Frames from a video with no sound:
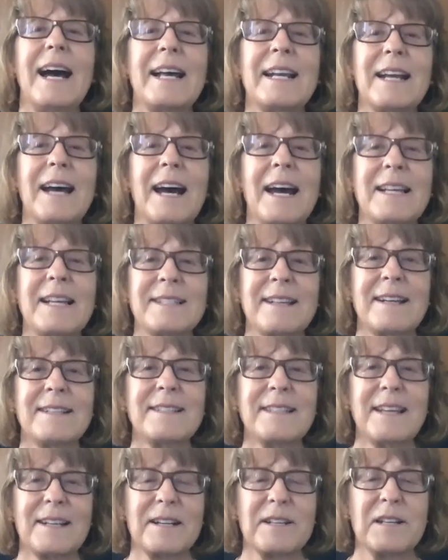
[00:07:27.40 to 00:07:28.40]
And as I
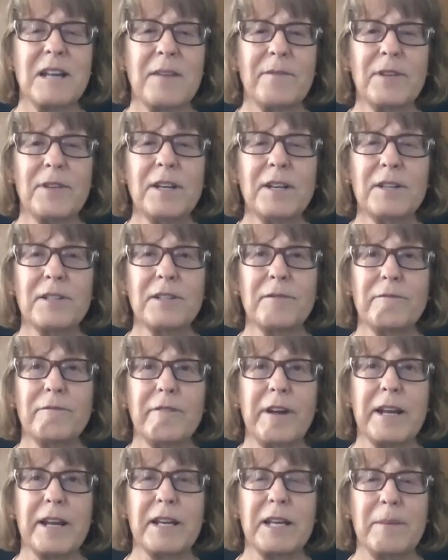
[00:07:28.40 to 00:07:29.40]
said, I'd never heard
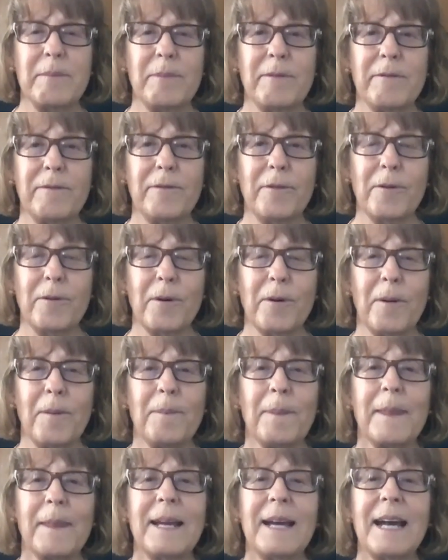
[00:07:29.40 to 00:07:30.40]
of Reiki before.
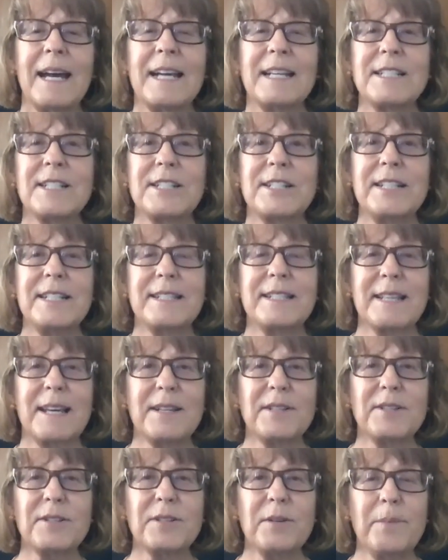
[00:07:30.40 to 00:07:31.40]
And she
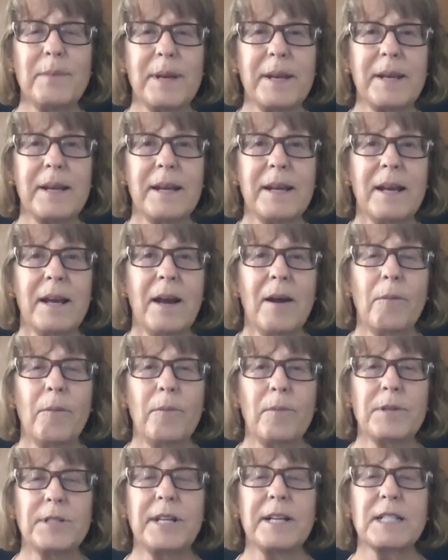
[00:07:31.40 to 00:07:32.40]
said to me,
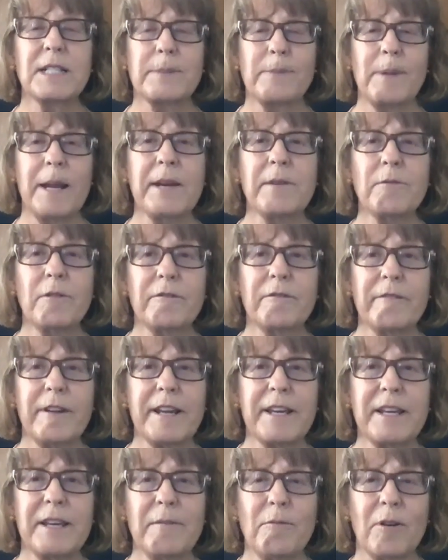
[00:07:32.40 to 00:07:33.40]
she explained what
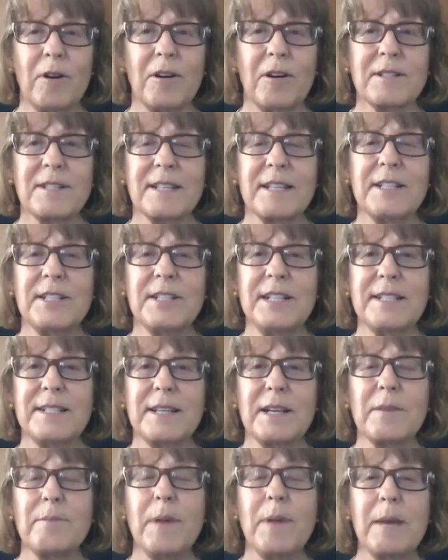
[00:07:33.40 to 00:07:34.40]
Reiki was, and she
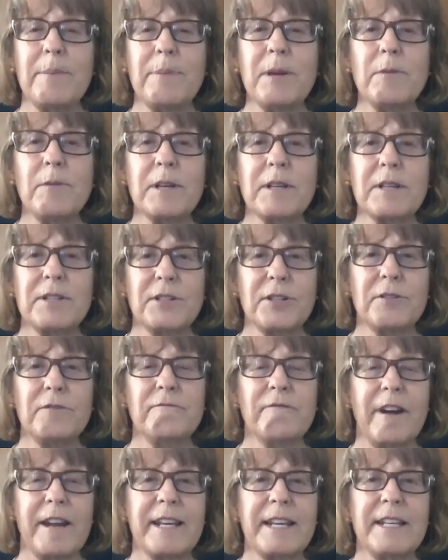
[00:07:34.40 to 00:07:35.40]
said, maybe we could do
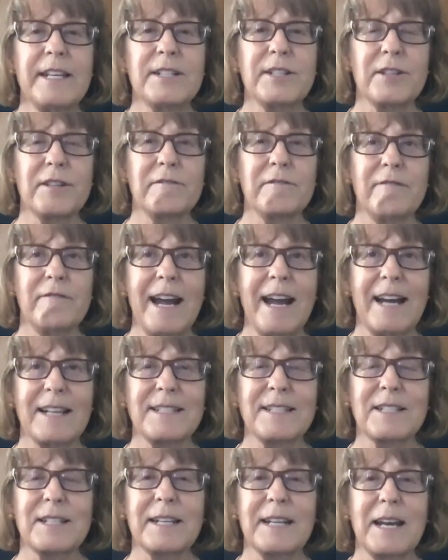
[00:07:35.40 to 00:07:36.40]
Reiki to the rats
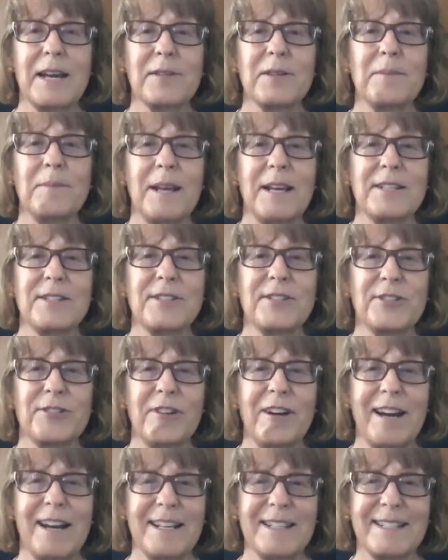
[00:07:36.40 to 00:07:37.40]
to get them less
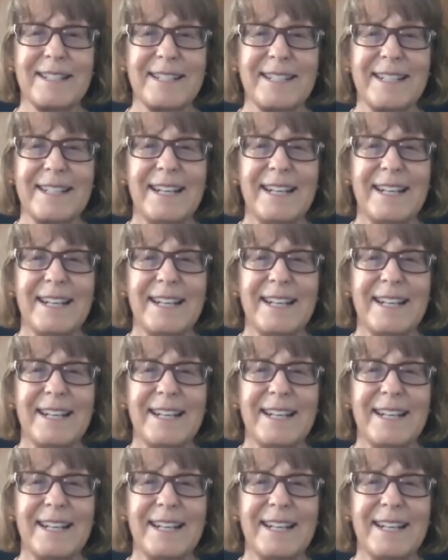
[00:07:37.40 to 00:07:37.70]
stressed.